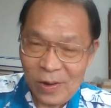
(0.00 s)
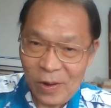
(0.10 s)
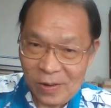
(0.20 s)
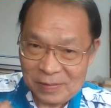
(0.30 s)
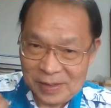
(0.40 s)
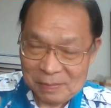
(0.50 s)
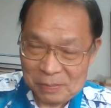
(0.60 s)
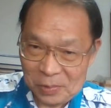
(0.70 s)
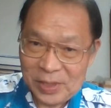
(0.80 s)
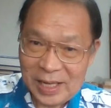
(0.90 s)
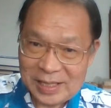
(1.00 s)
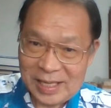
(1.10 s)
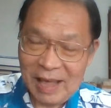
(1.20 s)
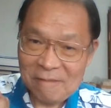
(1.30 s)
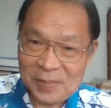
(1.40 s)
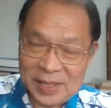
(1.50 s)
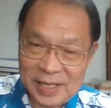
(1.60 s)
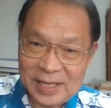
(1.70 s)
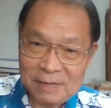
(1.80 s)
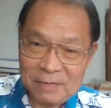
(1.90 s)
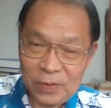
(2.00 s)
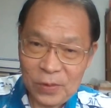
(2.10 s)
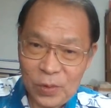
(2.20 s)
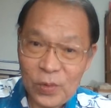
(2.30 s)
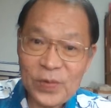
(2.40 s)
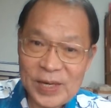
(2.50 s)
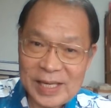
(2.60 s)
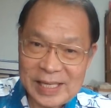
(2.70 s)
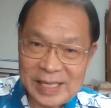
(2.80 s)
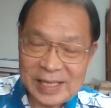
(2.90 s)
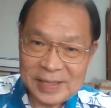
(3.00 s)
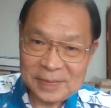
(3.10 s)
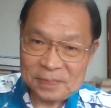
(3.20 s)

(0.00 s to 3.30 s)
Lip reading: on the product that I've been taking for over a year.